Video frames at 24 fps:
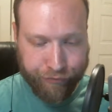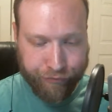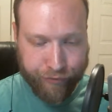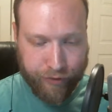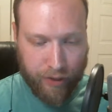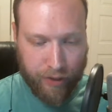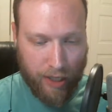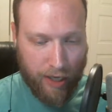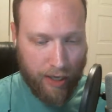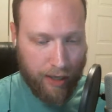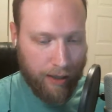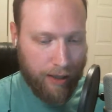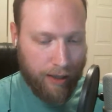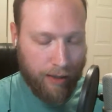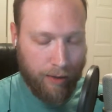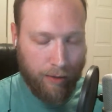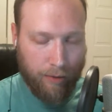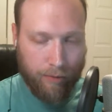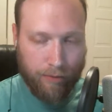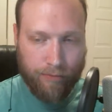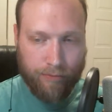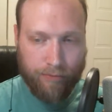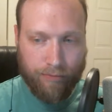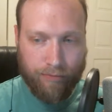
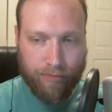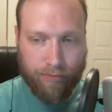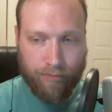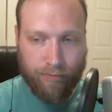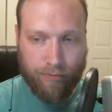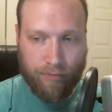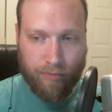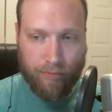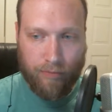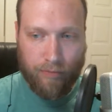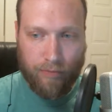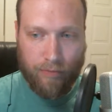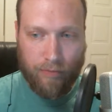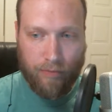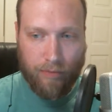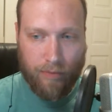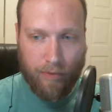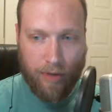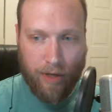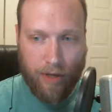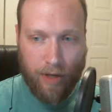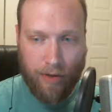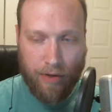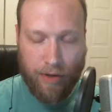Yeah,
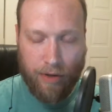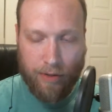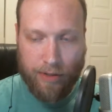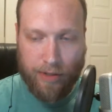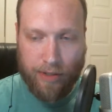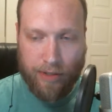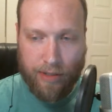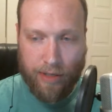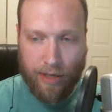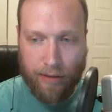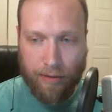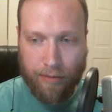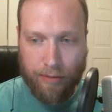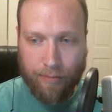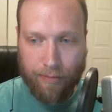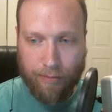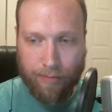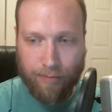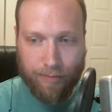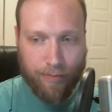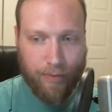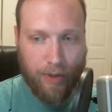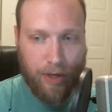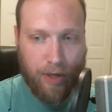nothing else to say
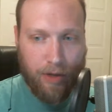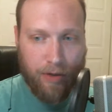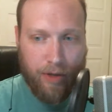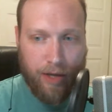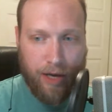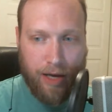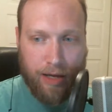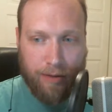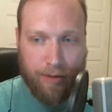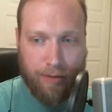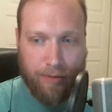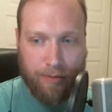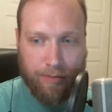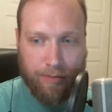on that.